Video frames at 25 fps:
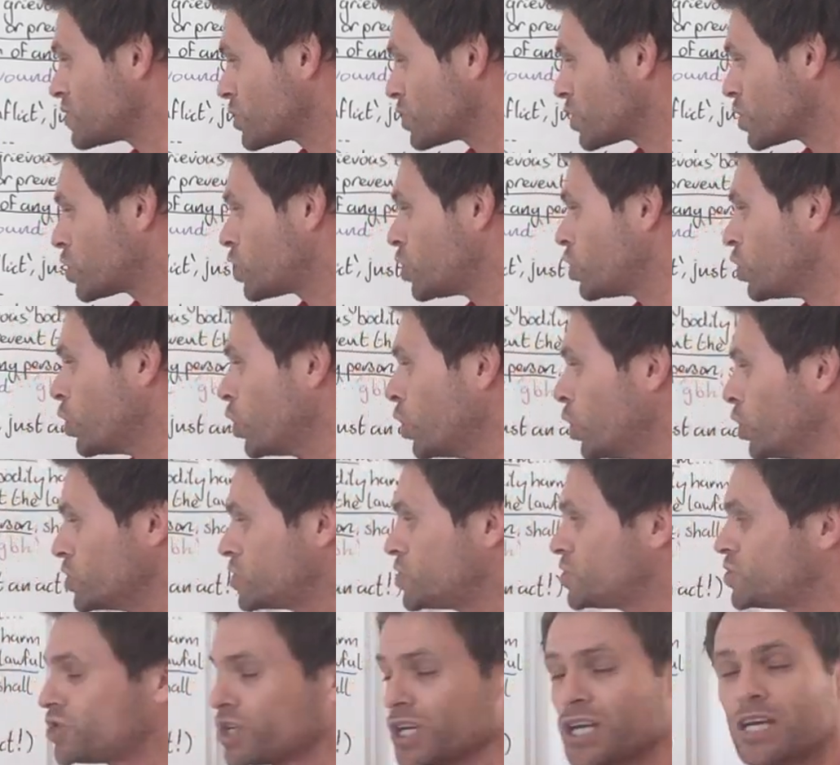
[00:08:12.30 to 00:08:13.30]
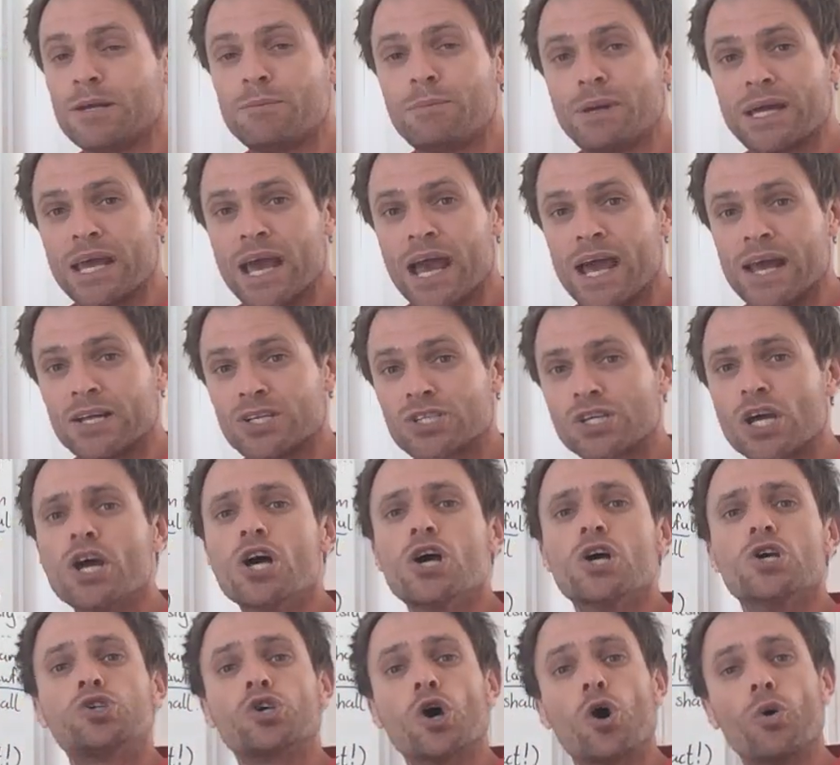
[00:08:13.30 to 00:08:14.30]
to cause GBH.
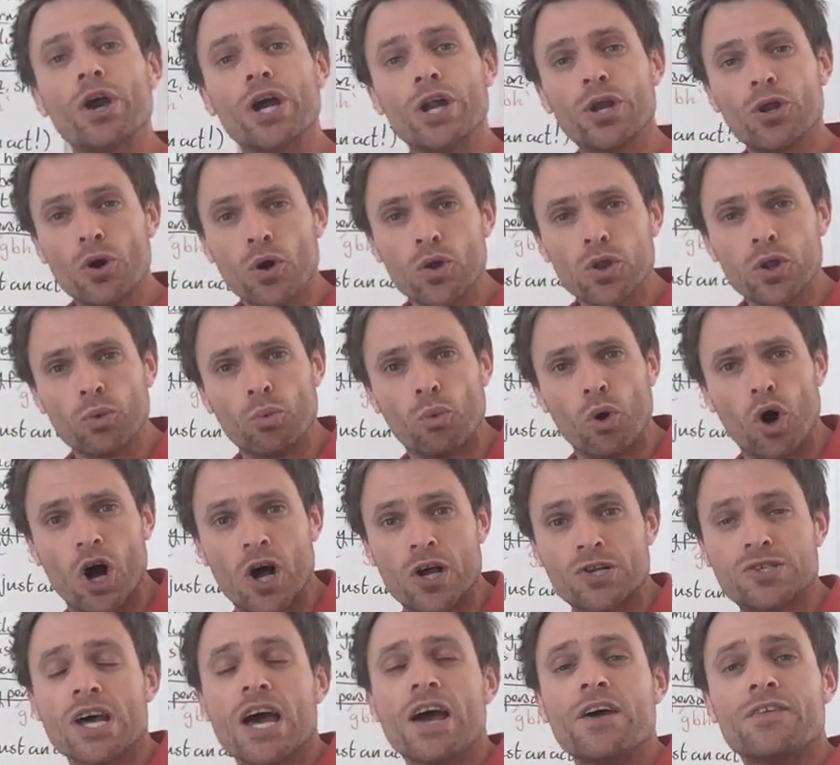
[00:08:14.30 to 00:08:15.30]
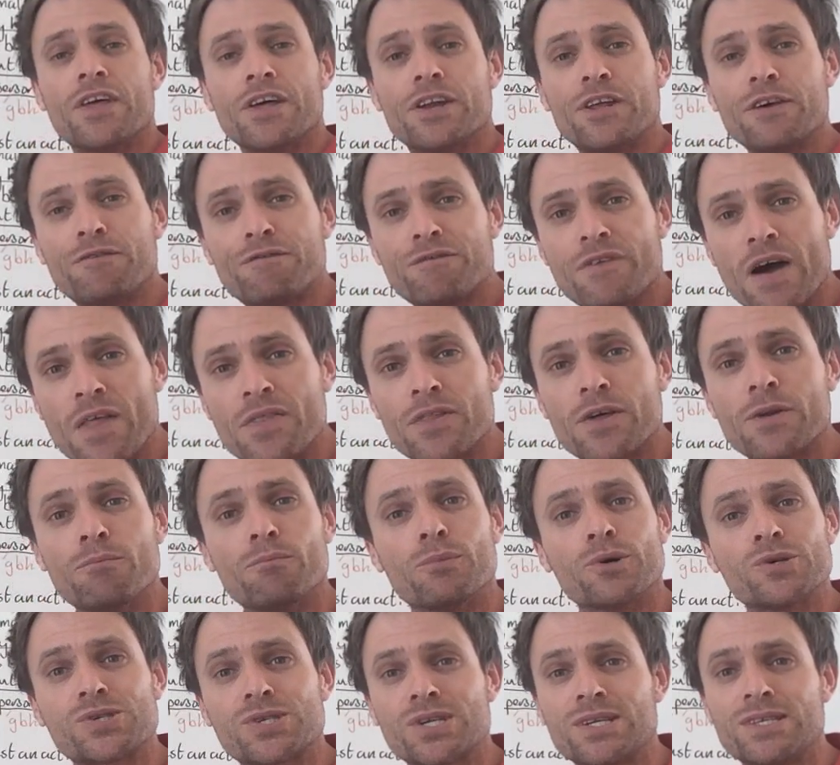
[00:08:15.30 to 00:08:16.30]
So in other words, the defendant
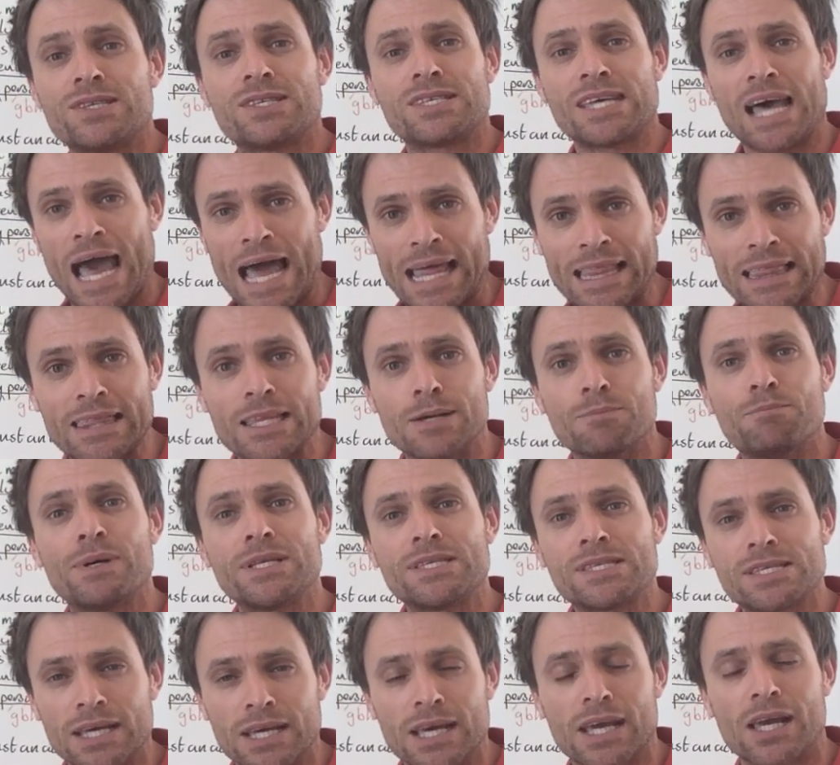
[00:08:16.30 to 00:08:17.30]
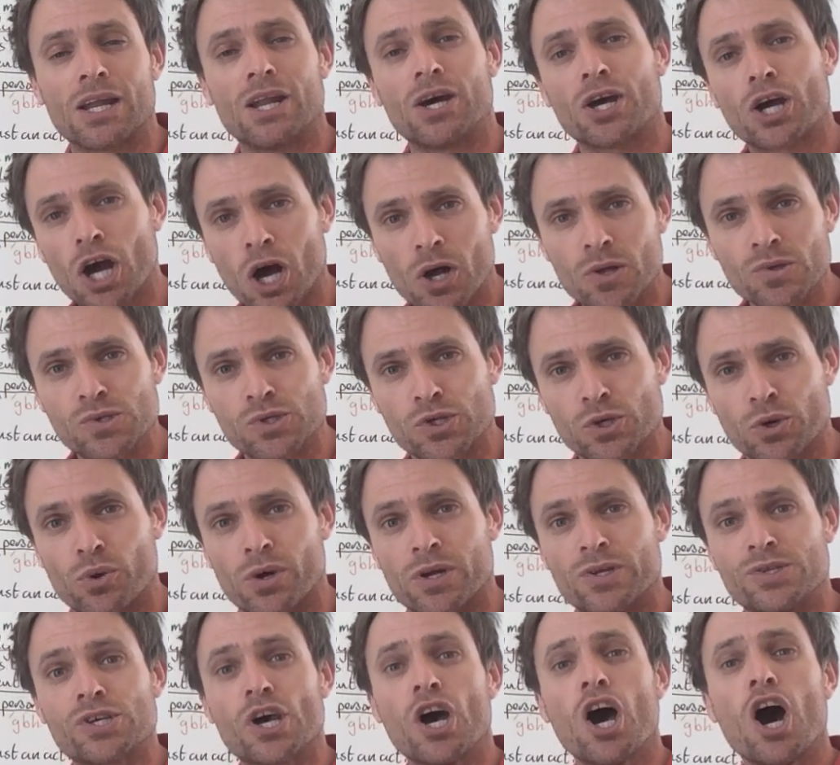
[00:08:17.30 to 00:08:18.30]
must intend the particular
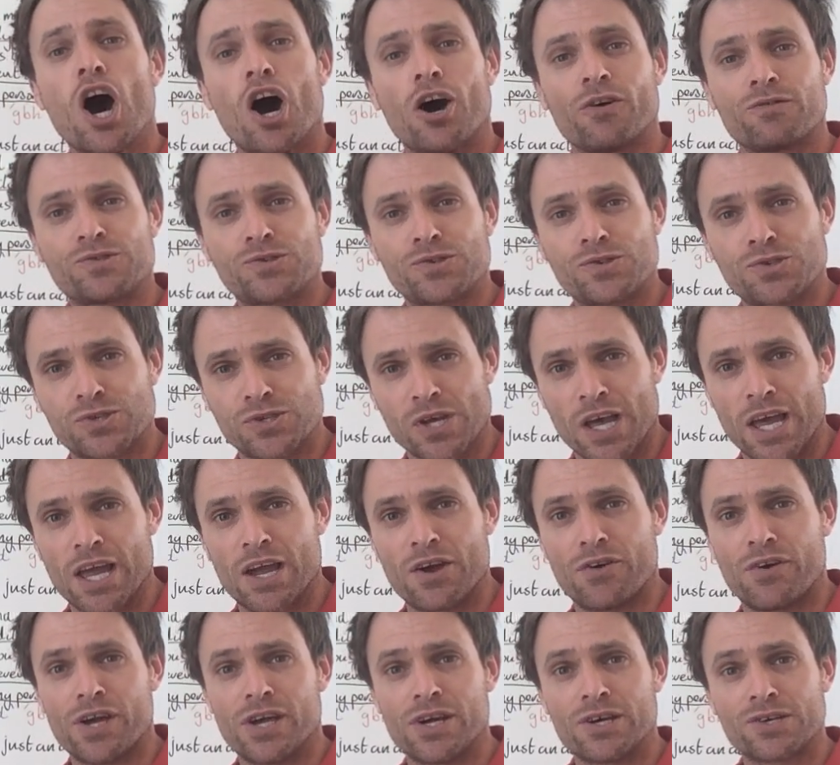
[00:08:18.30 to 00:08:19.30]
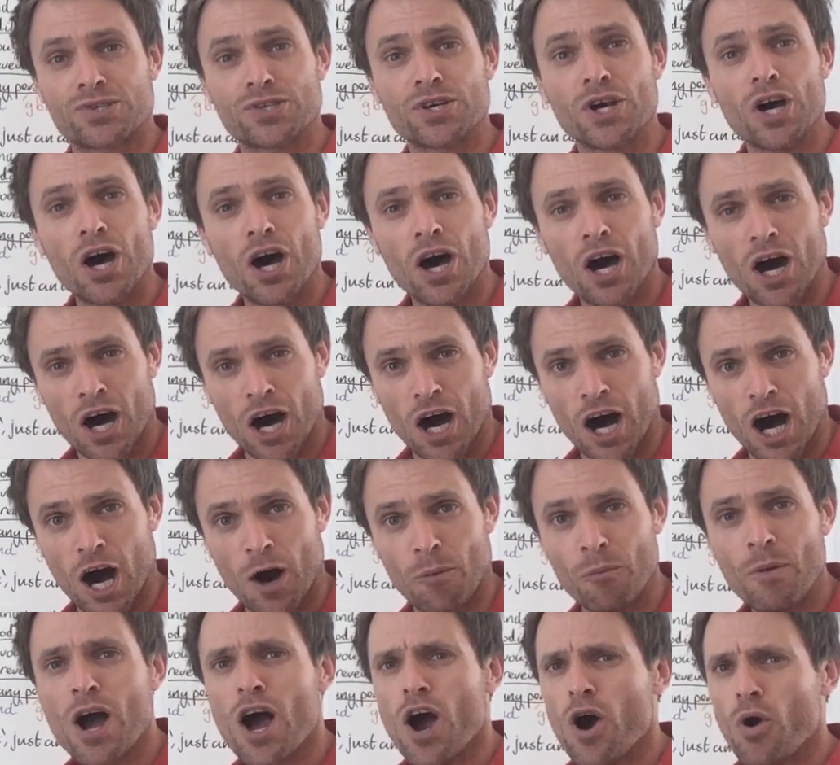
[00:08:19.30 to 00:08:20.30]
consequence of serious harm.